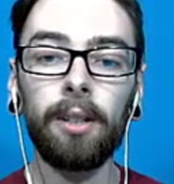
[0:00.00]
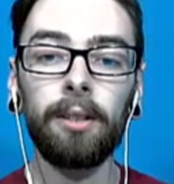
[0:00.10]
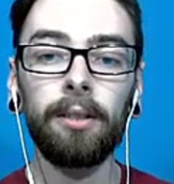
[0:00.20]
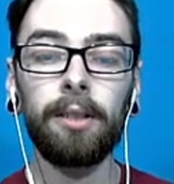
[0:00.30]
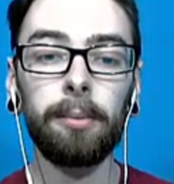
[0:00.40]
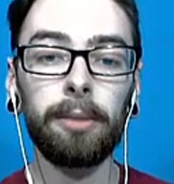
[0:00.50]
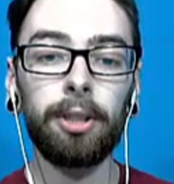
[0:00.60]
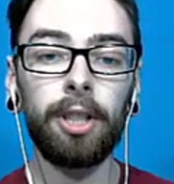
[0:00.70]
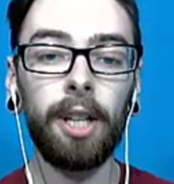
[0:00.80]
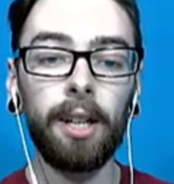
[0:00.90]
Let's double
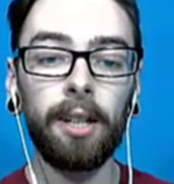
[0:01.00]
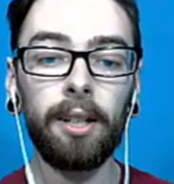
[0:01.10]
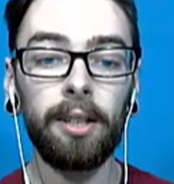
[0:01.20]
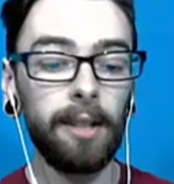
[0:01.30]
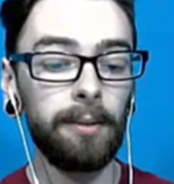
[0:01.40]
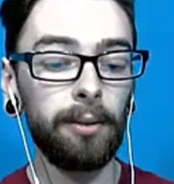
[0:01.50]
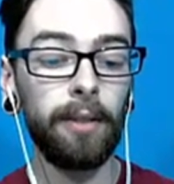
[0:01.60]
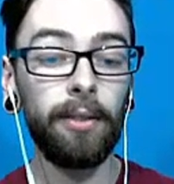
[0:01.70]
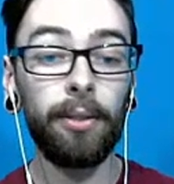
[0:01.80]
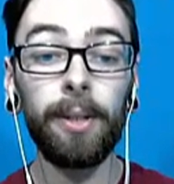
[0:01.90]
check. Yes, we do
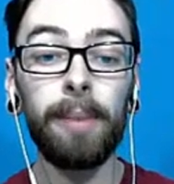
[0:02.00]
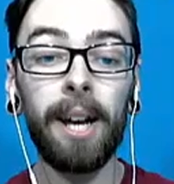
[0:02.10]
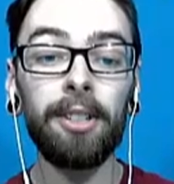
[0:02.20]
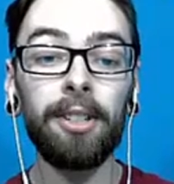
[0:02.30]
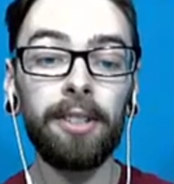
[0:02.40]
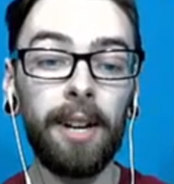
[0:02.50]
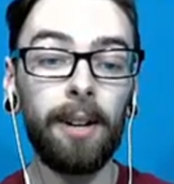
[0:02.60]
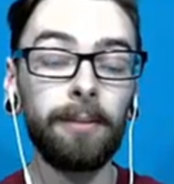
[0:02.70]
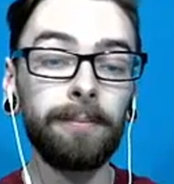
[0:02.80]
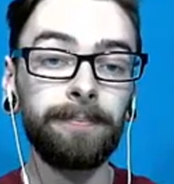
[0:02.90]
have three badges now.